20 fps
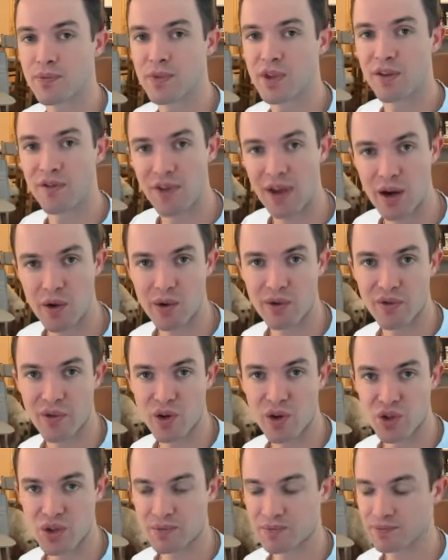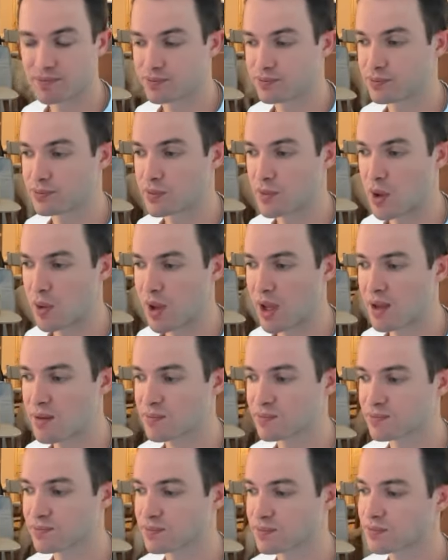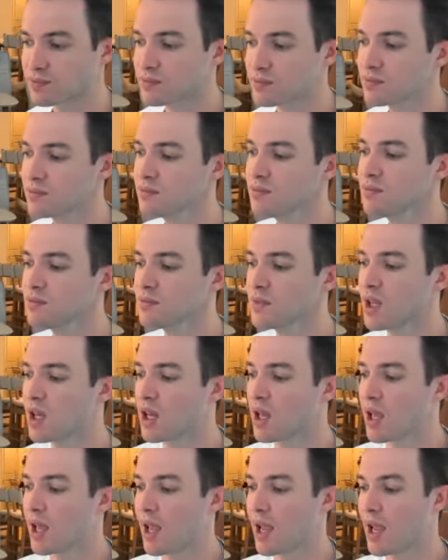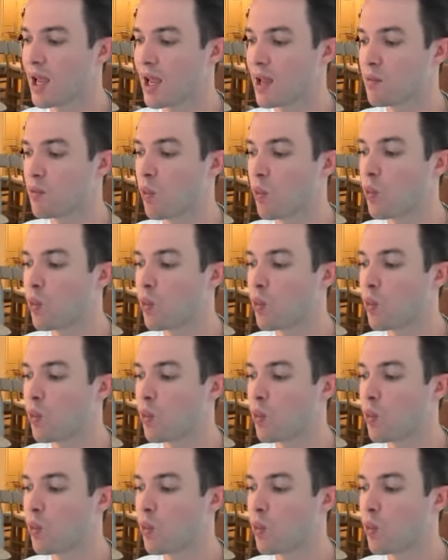the veteran version, okay? And